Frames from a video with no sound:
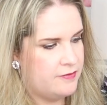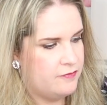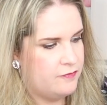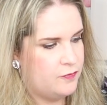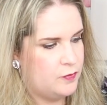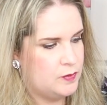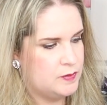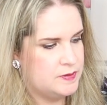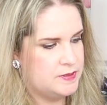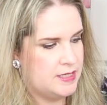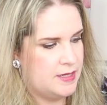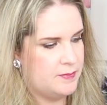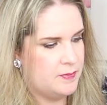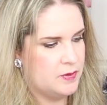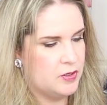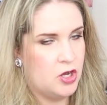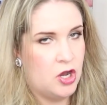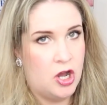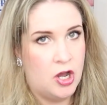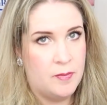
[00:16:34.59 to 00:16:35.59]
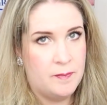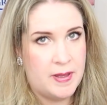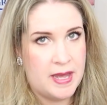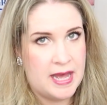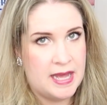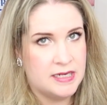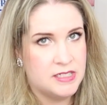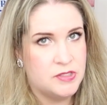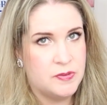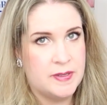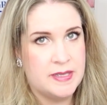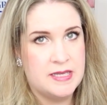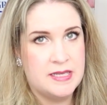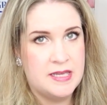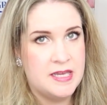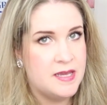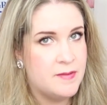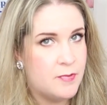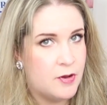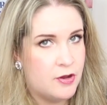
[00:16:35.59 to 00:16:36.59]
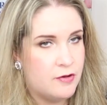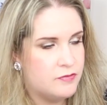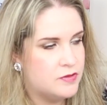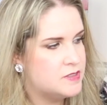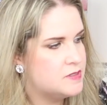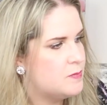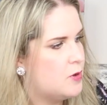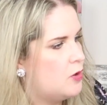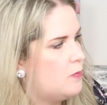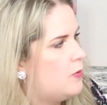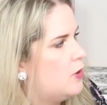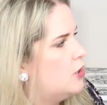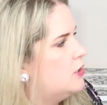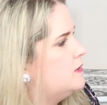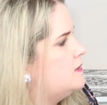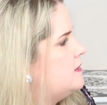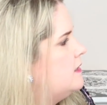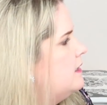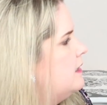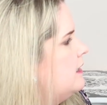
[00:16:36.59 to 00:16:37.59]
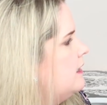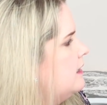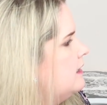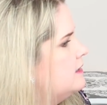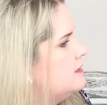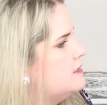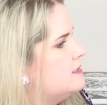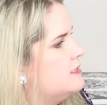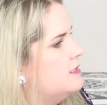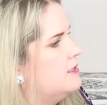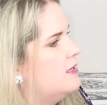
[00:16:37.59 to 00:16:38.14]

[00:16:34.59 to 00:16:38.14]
of folds up and compact so I can keep all of the small parts in it.